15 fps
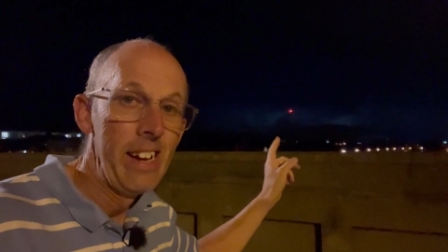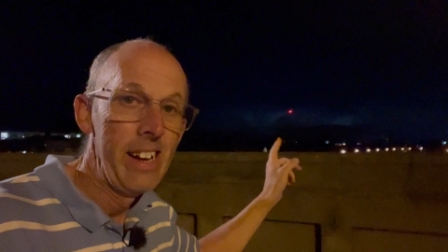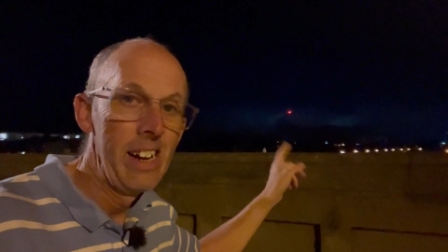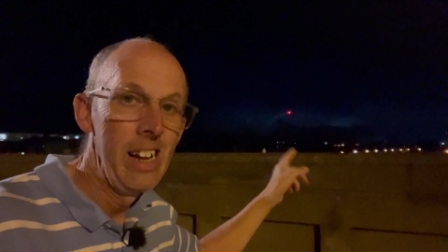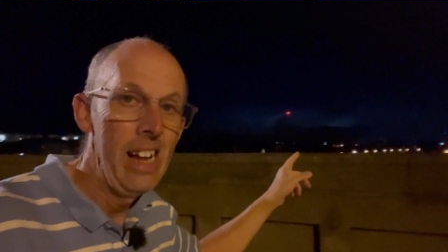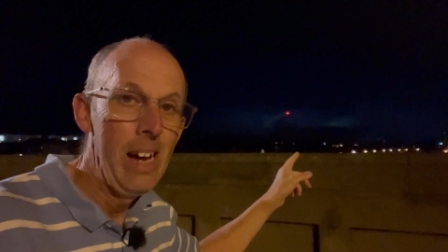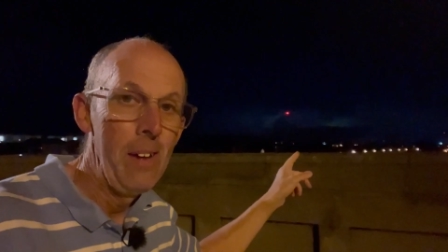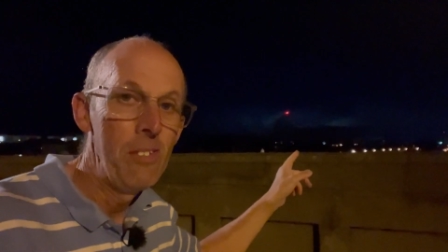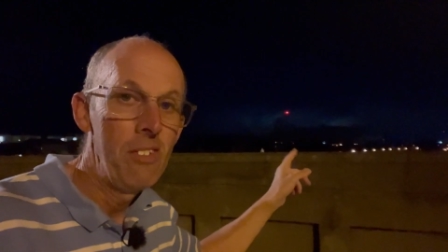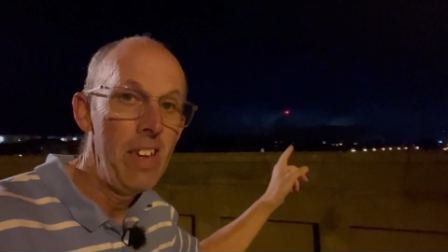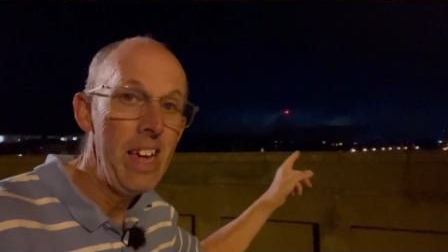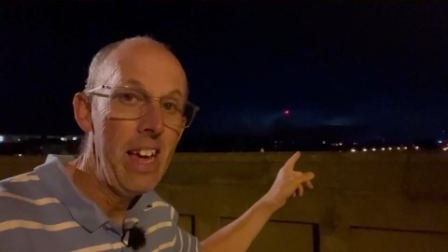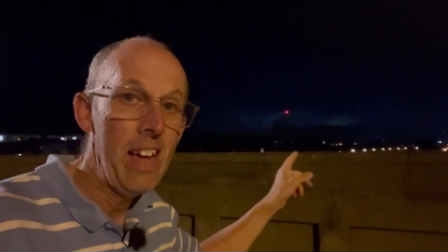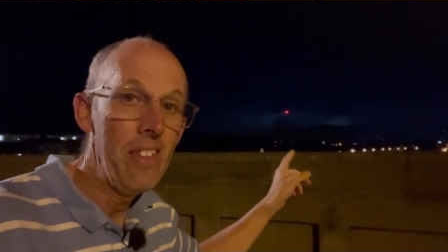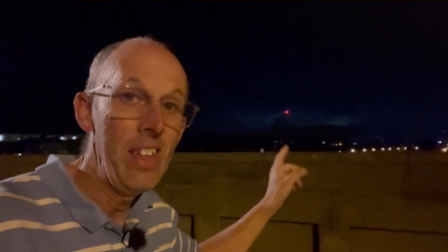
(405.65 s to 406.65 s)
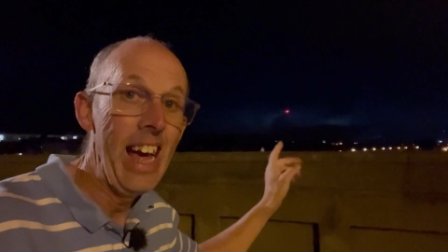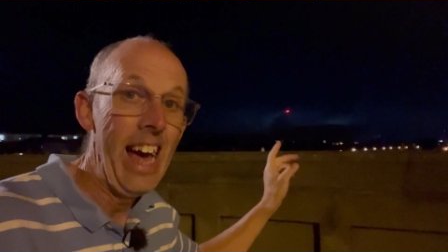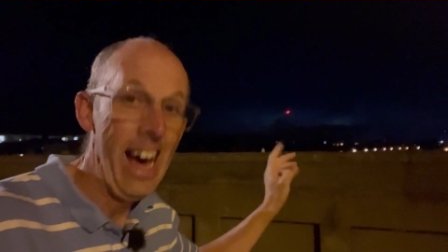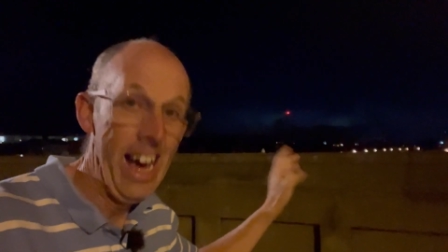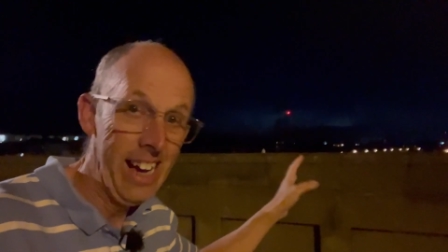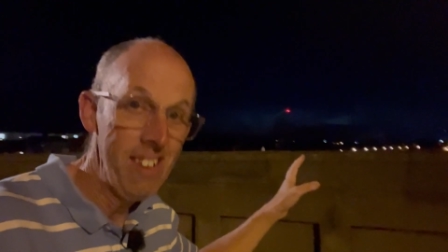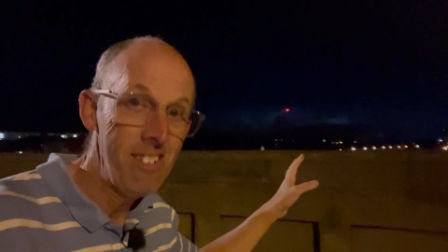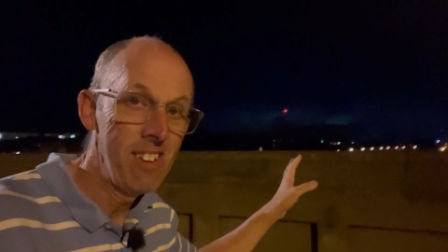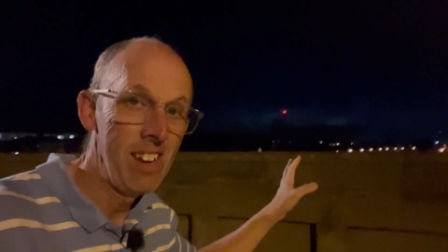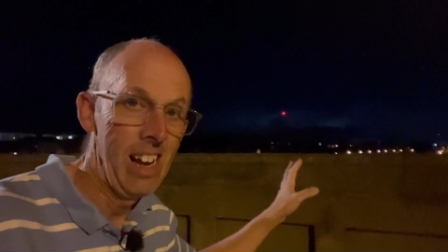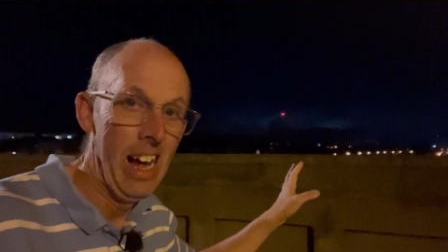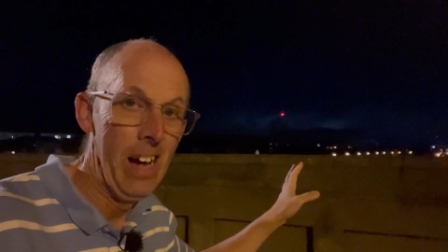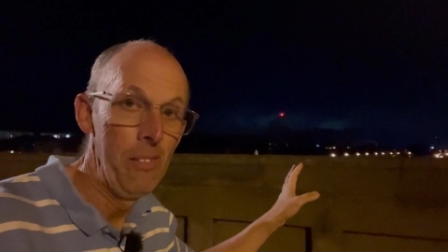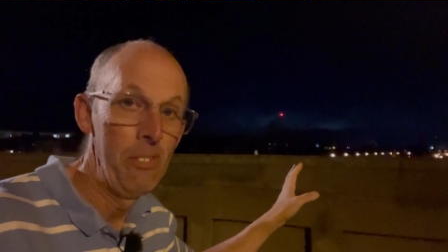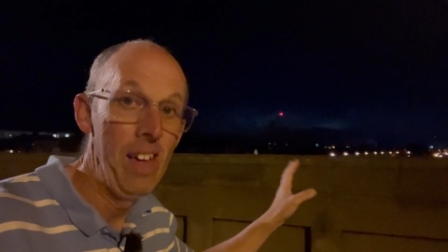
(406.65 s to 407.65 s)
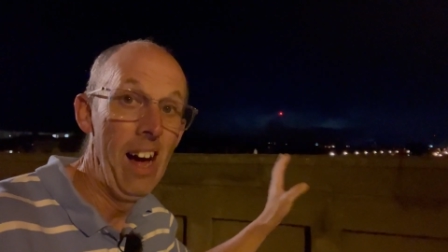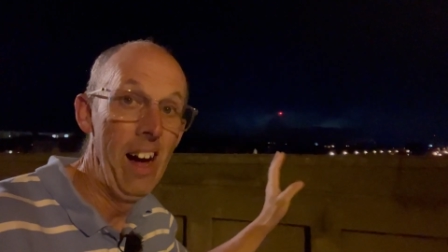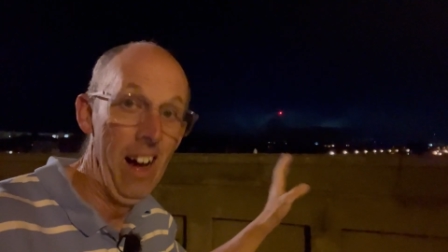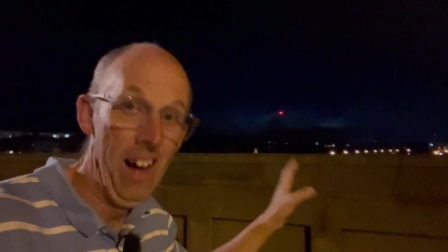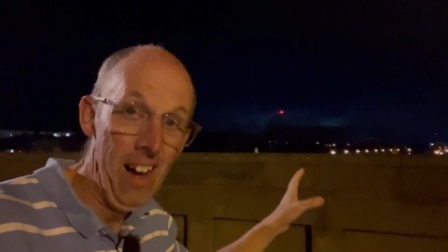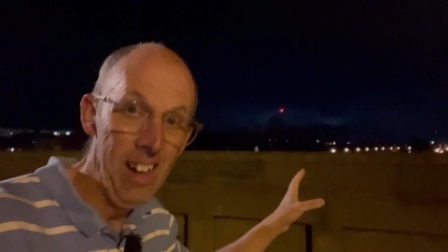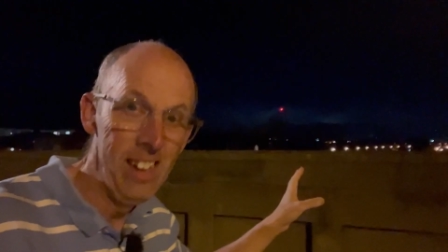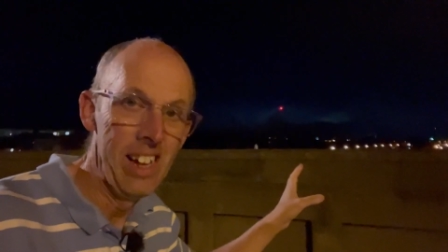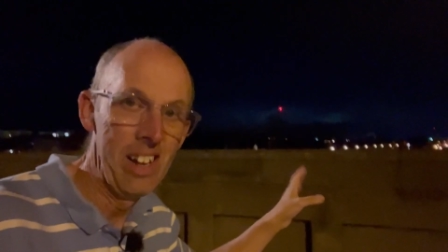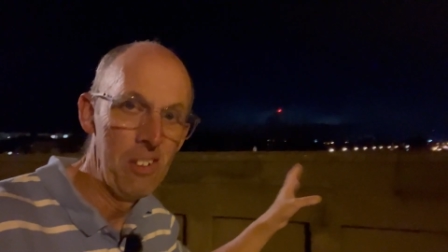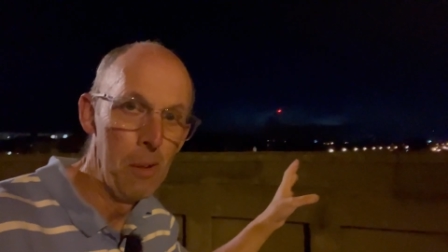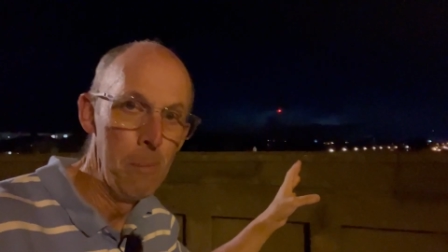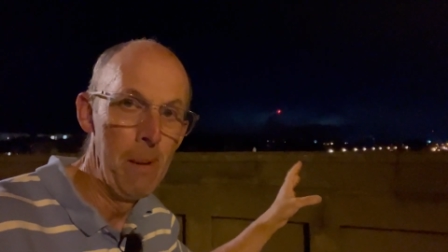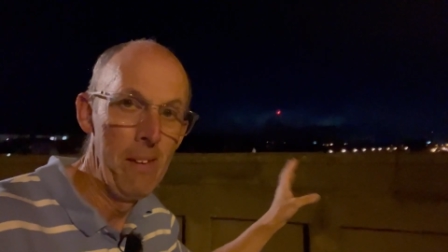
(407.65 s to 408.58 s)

clouds here, the ice clouds that are lit up,